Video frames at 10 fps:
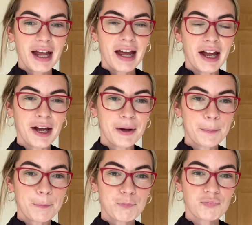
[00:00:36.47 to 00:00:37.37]

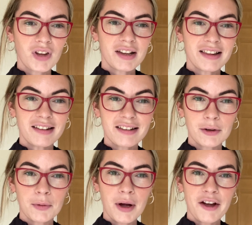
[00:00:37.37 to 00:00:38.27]
There's
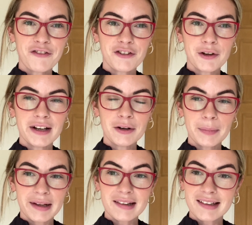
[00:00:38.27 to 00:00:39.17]
still a few little
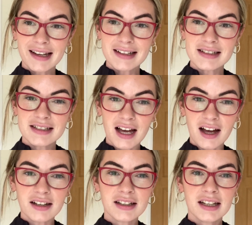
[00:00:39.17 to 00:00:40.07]
bits to get
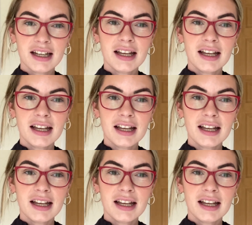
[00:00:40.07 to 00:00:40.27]
done.